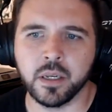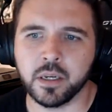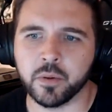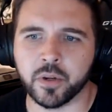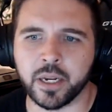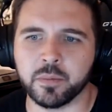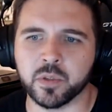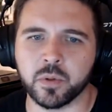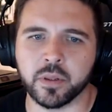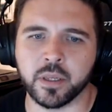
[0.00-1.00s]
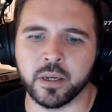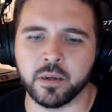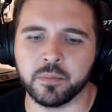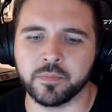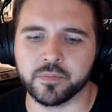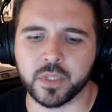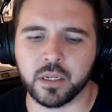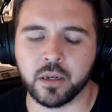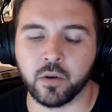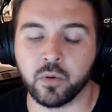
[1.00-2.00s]
other games with I'm
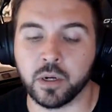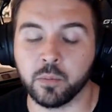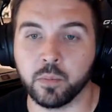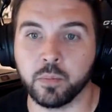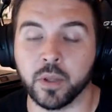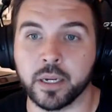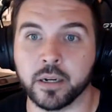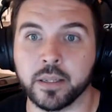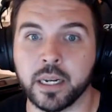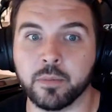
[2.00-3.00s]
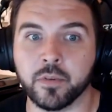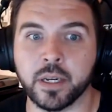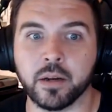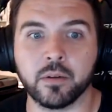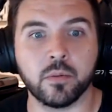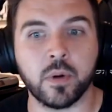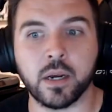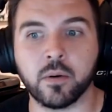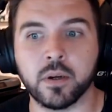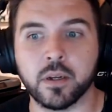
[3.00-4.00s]
blanking on the name of it now. Wow.